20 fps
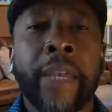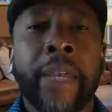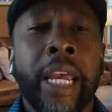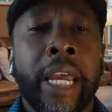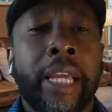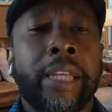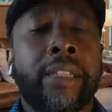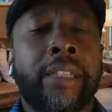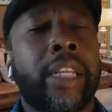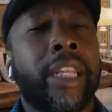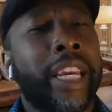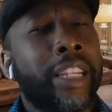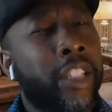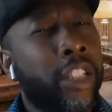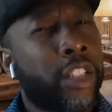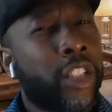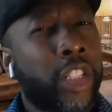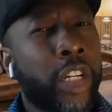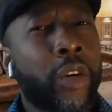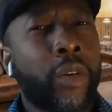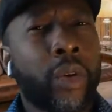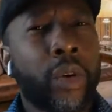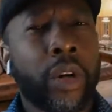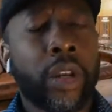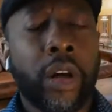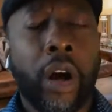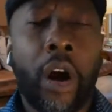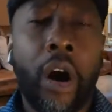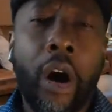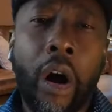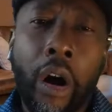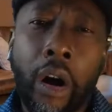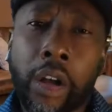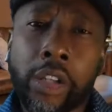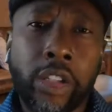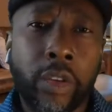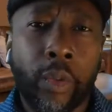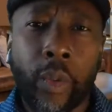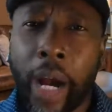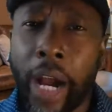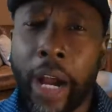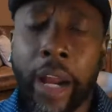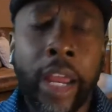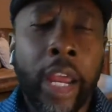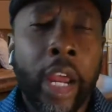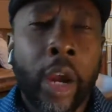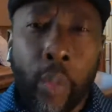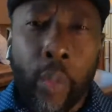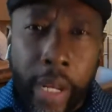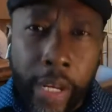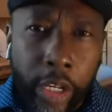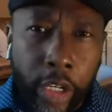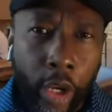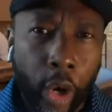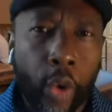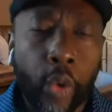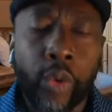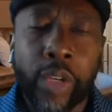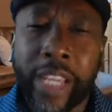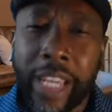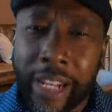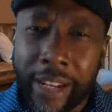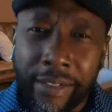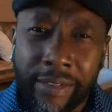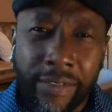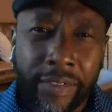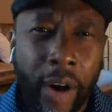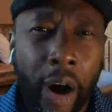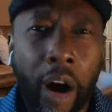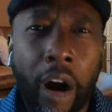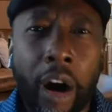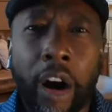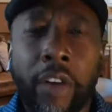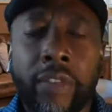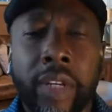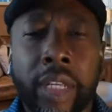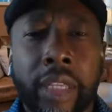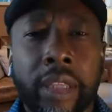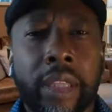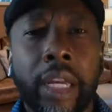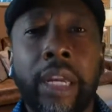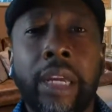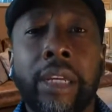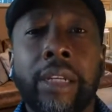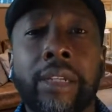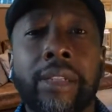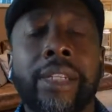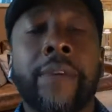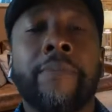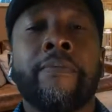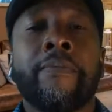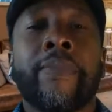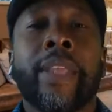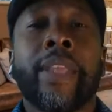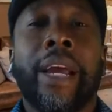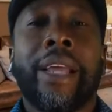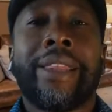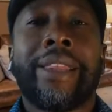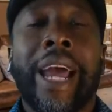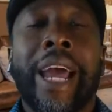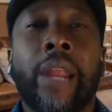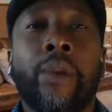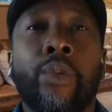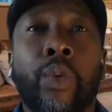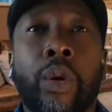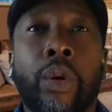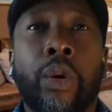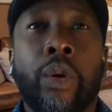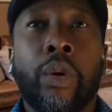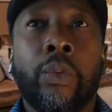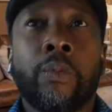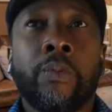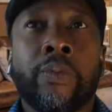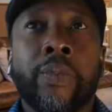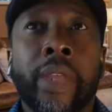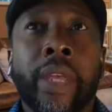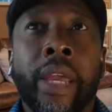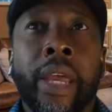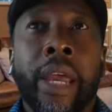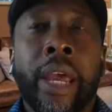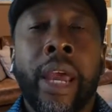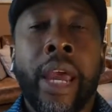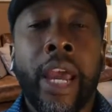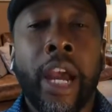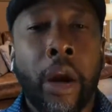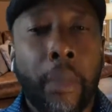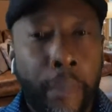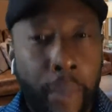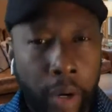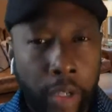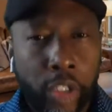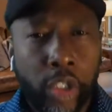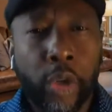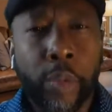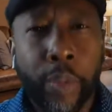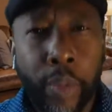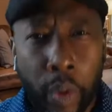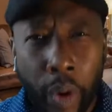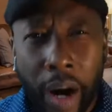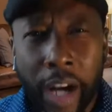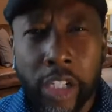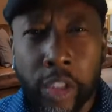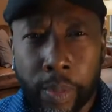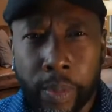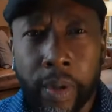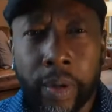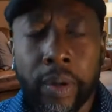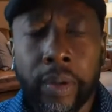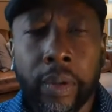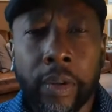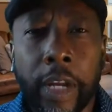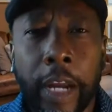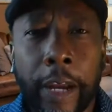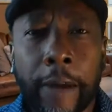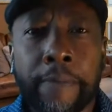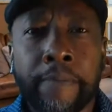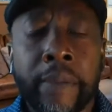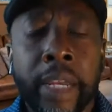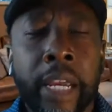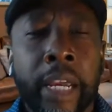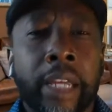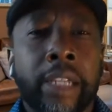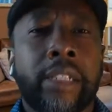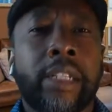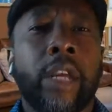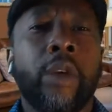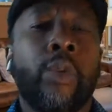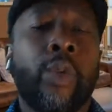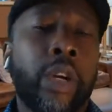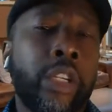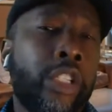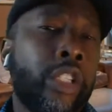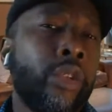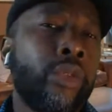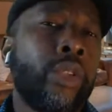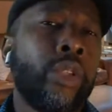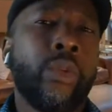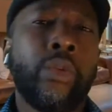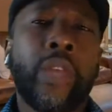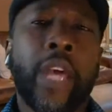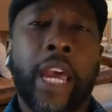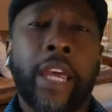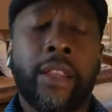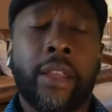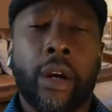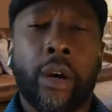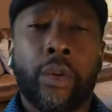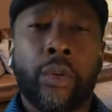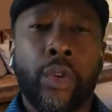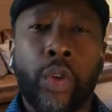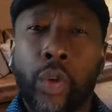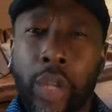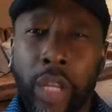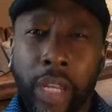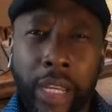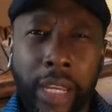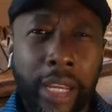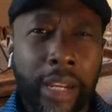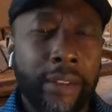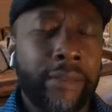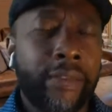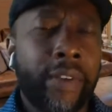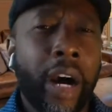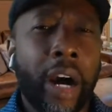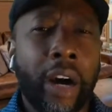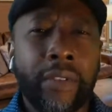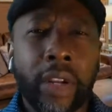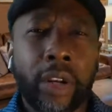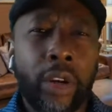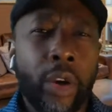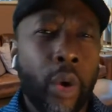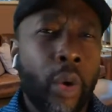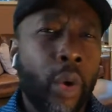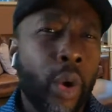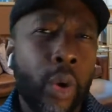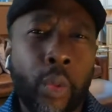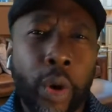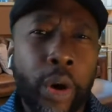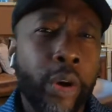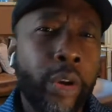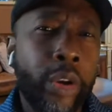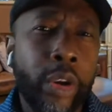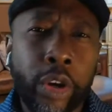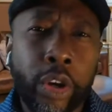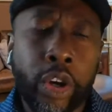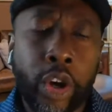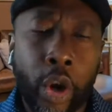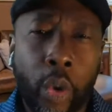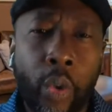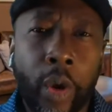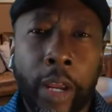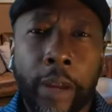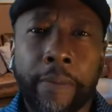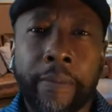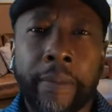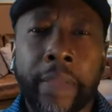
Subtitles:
And see, that's the general cause of why we don't get involved in things that will help us to prosper. Okay, you see, once you do that, though, you can get involved in knowing where you're going.